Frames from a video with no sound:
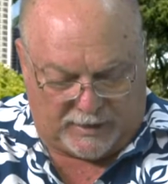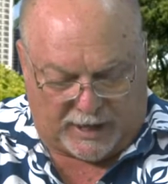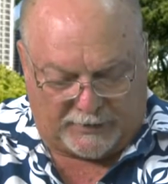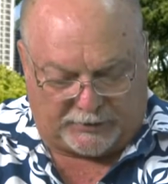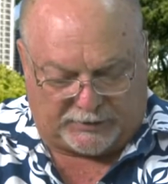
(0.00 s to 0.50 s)

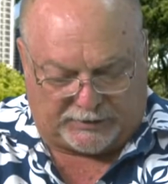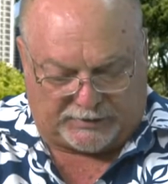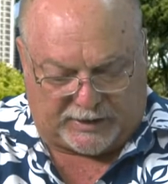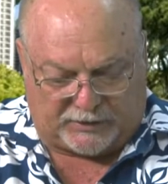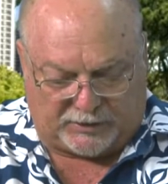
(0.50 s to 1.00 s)
Hydrogen
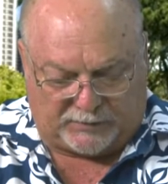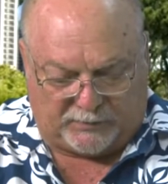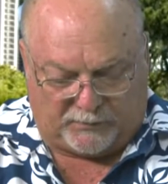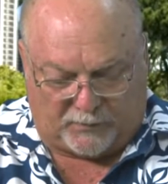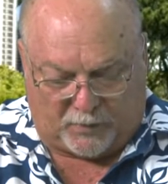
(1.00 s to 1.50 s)
stations
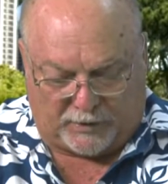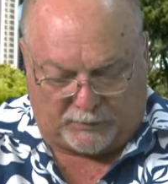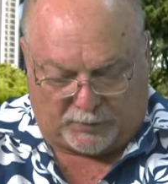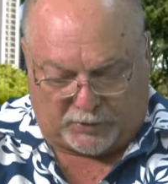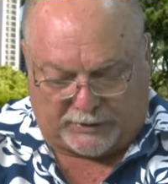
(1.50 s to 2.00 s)
move forward
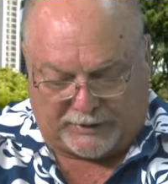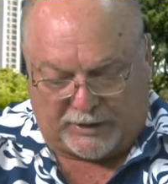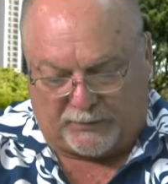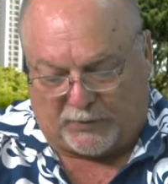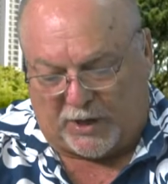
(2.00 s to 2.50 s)
in Brooklyn
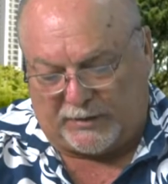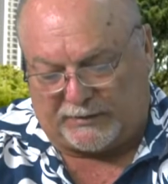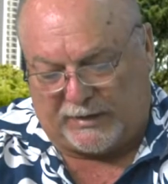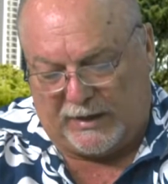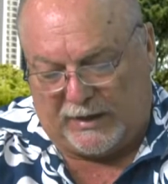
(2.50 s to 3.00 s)
and the Bronx